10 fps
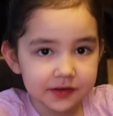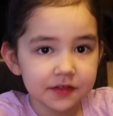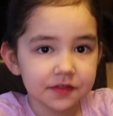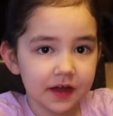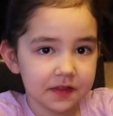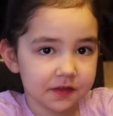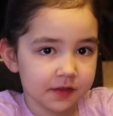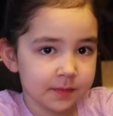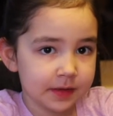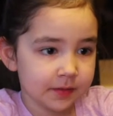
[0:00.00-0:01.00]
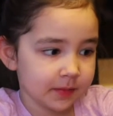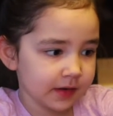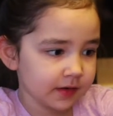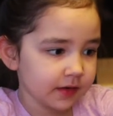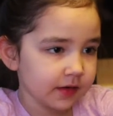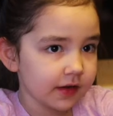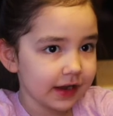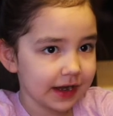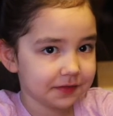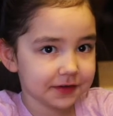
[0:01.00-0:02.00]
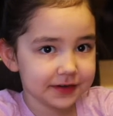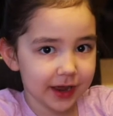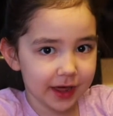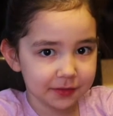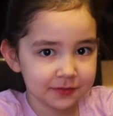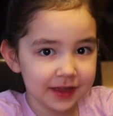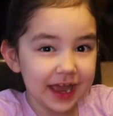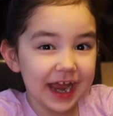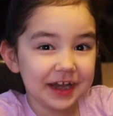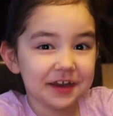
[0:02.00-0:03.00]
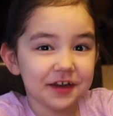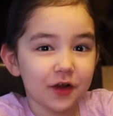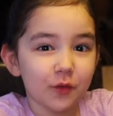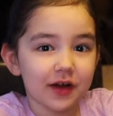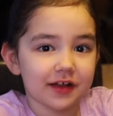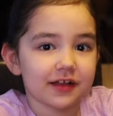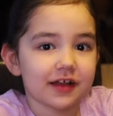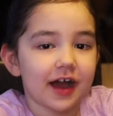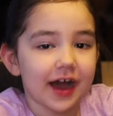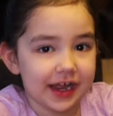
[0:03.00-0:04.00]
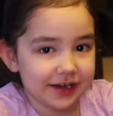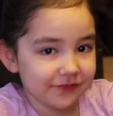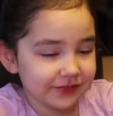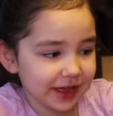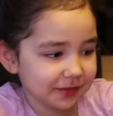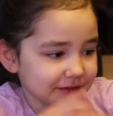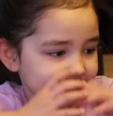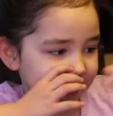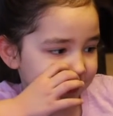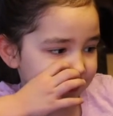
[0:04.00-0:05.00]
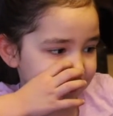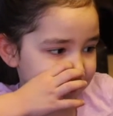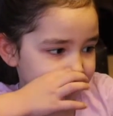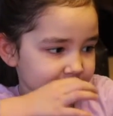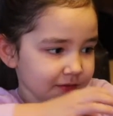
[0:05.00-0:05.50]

science experiment. It's a test. And do you know what kind of test it is?